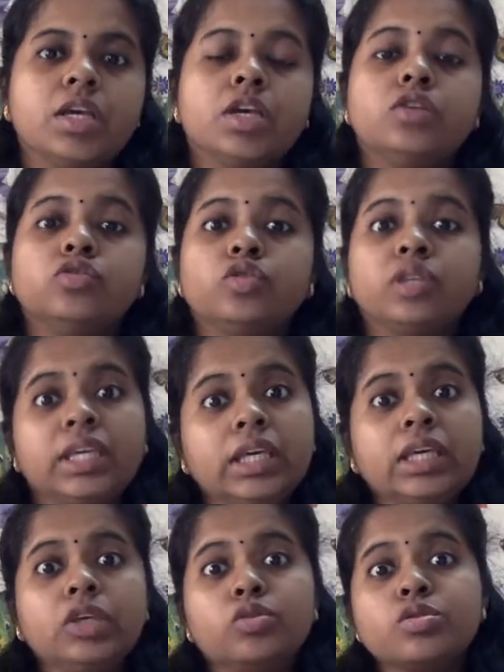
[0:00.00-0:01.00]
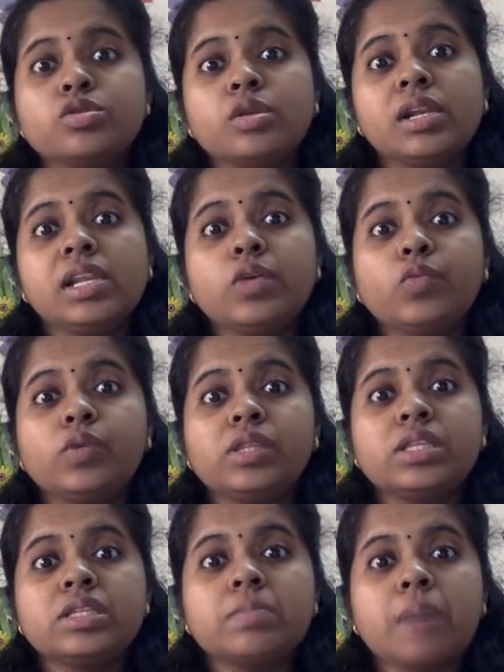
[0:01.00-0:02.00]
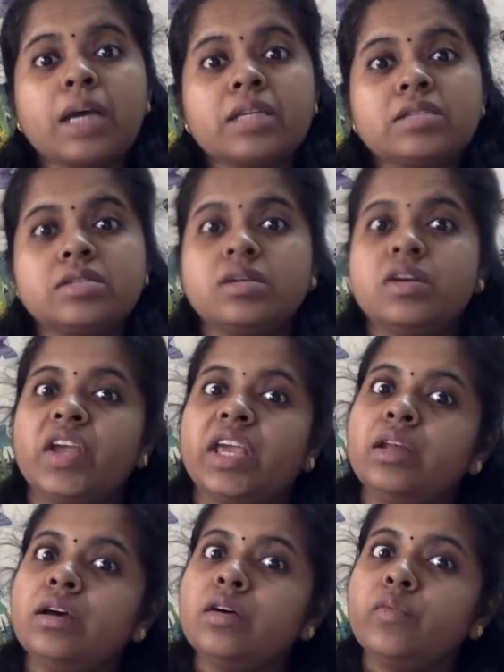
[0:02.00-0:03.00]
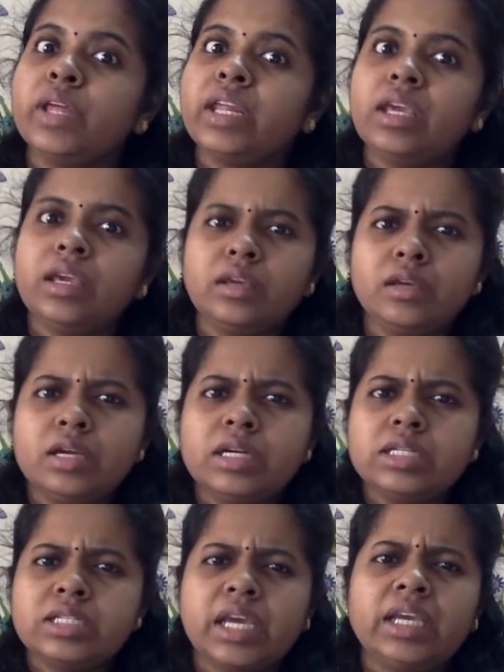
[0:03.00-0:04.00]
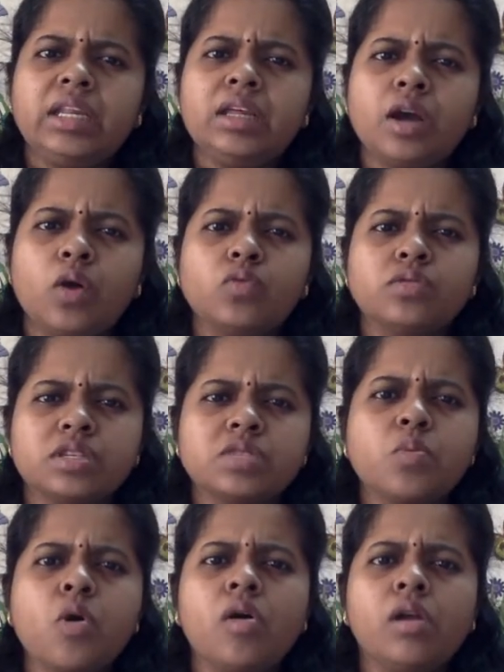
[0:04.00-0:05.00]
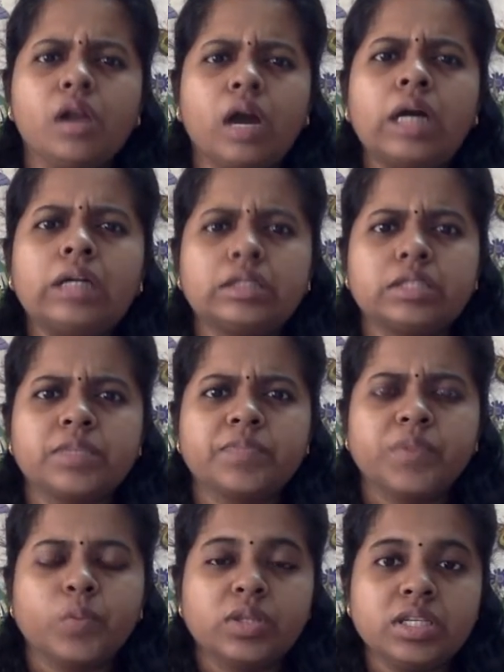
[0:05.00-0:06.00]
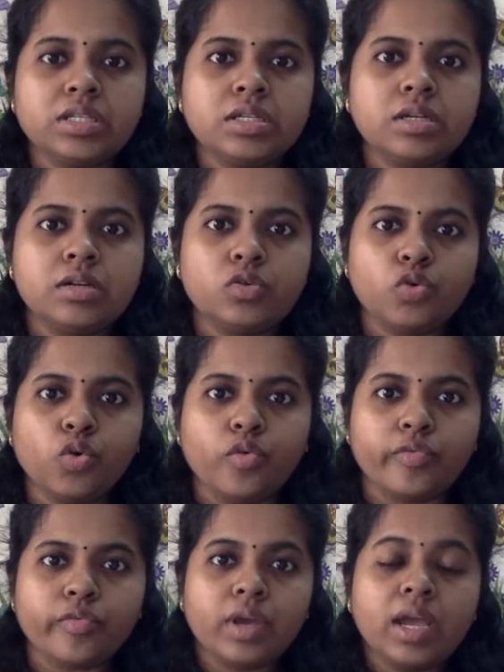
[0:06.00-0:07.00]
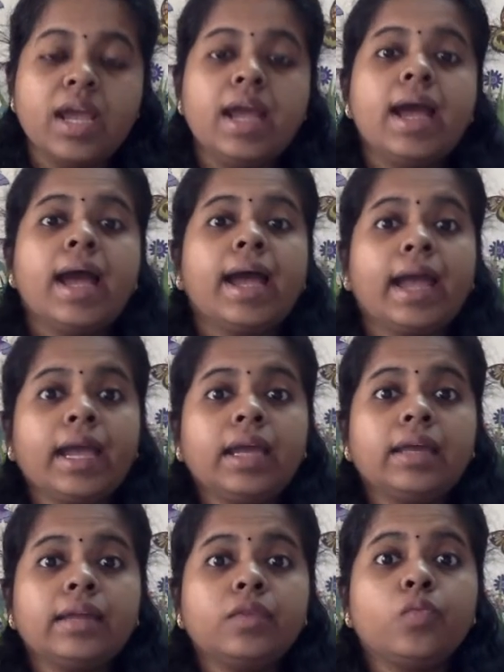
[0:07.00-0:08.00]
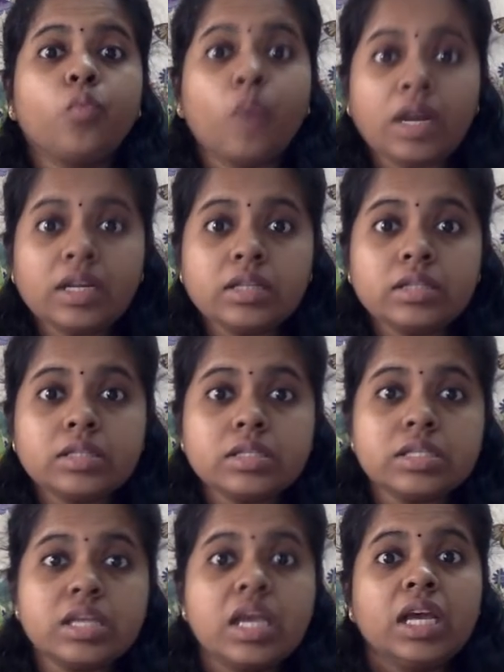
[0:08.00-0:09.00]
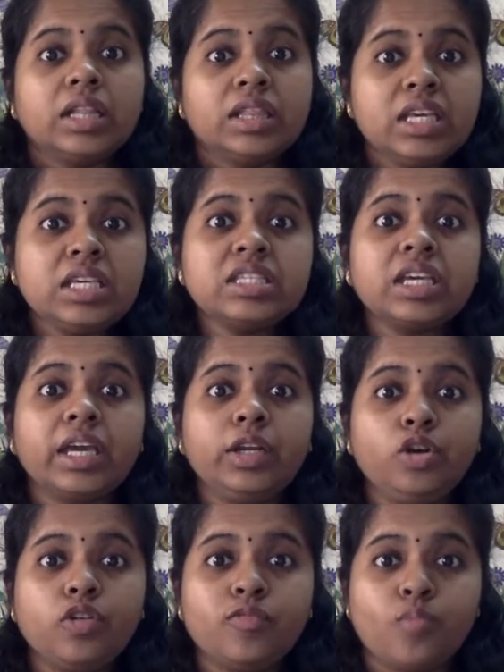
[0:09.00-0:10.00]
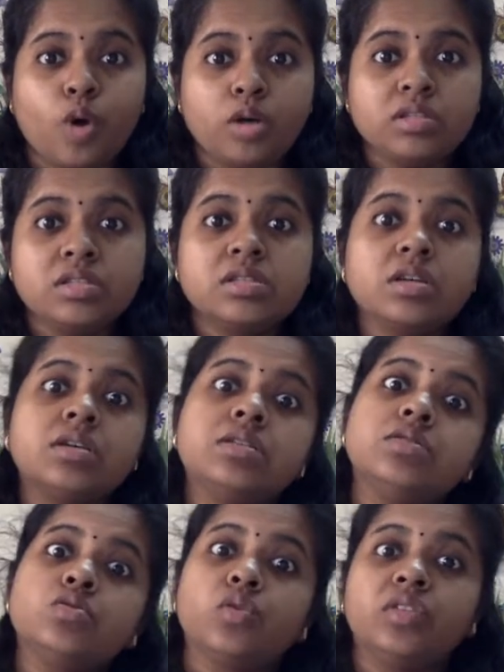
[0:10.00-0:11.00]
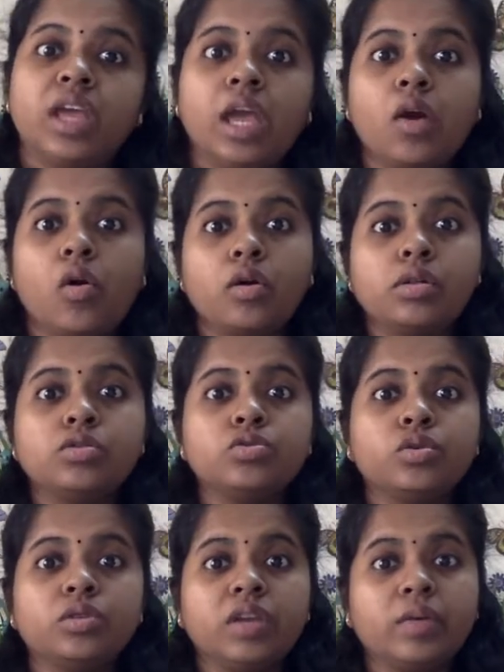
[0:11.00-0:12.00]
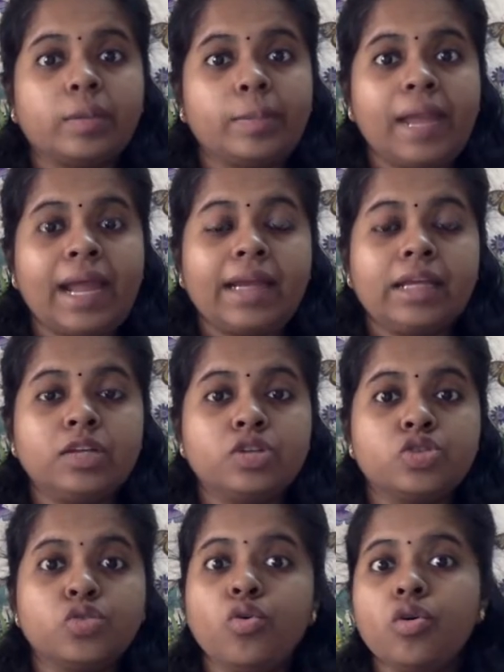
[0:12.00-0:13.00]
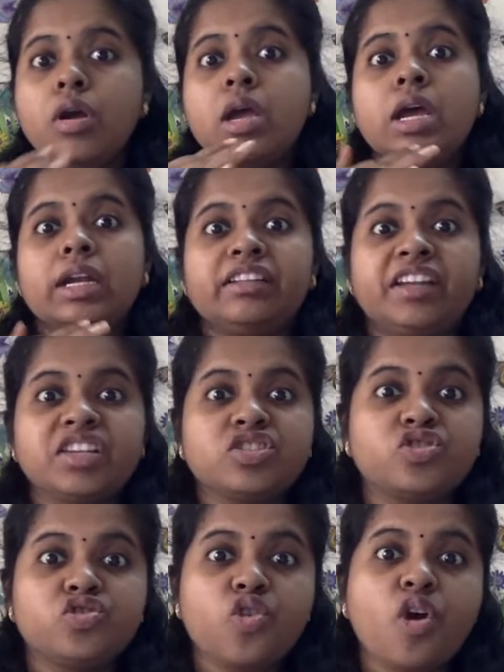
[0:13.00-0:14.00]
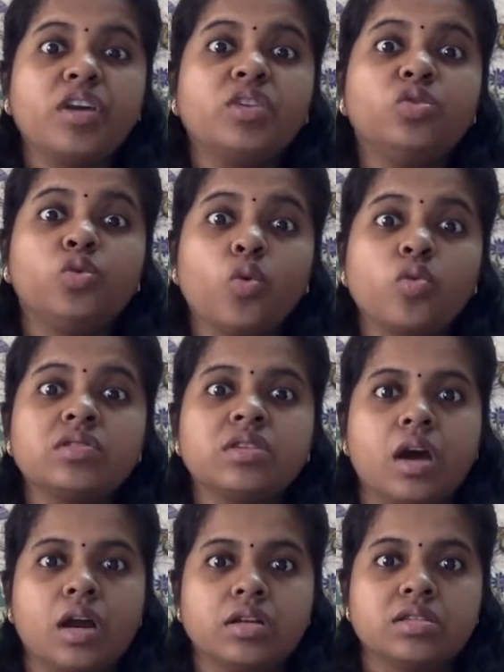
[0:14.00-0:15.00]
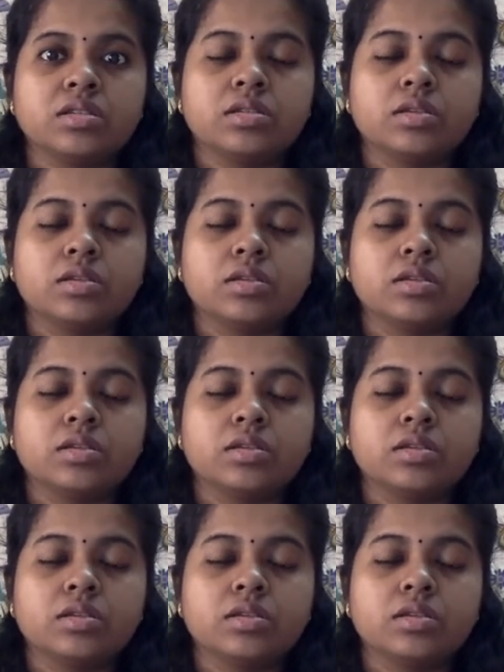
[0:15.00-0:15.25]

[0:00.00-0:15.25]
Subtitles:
So he used to live with his master in a very tiny house, a small hut with a tin roof. And once these kind of monsters, so they were planning to destroy those huts.